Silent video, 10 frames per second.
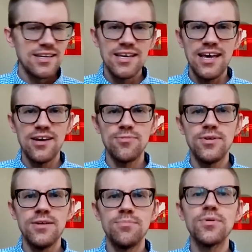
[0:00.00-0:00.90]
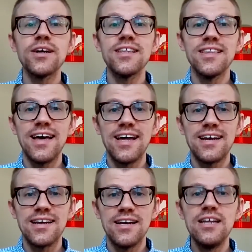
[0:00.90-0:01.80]
can we bring that
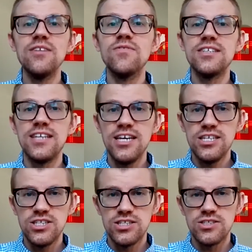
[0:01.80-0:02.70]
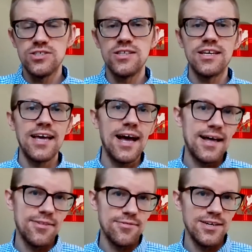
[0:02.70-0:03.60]
invitation to the
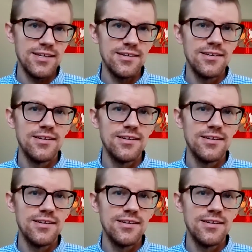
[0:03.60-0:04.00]
gathering,